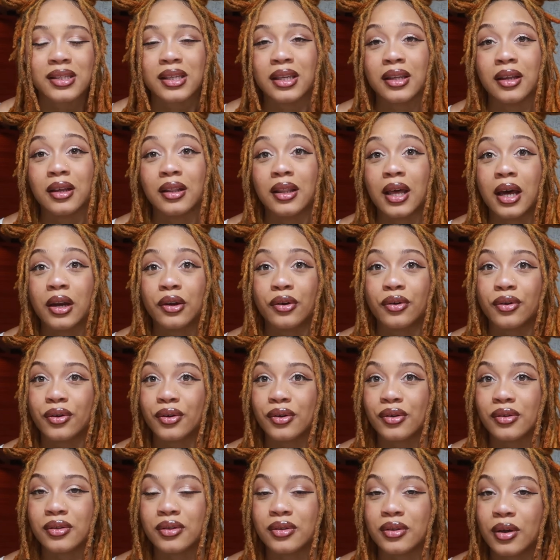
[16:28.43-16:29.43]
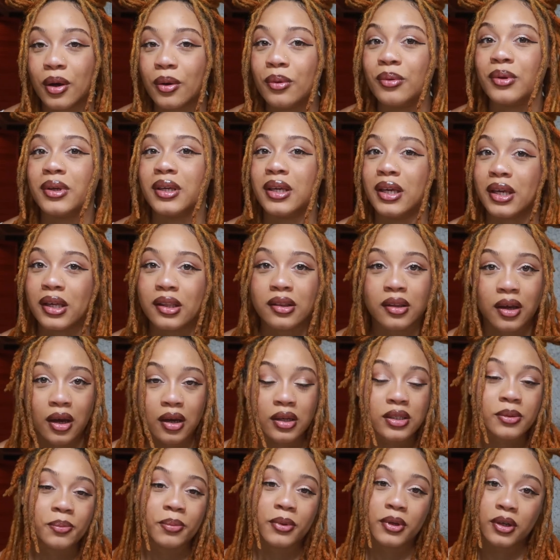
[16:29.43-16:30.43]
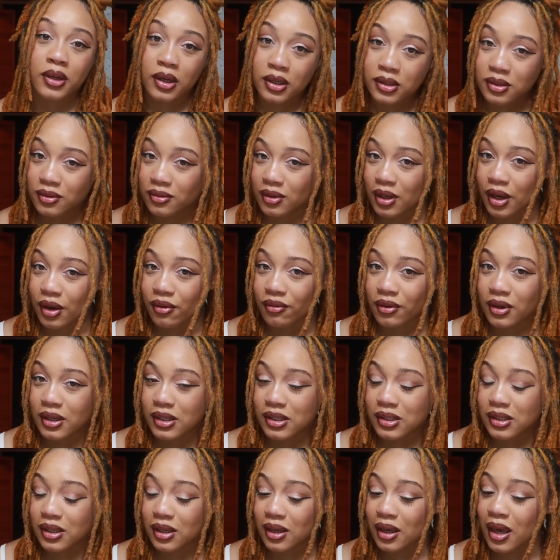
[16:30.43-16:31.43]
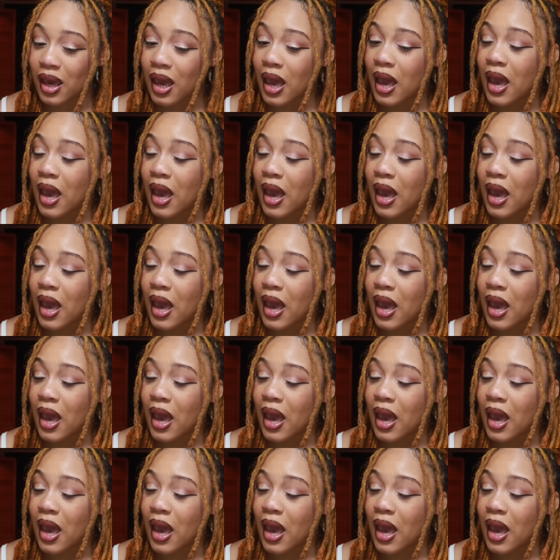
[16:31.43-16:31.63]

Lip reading: and a lot of girls don't get locks because of that reason.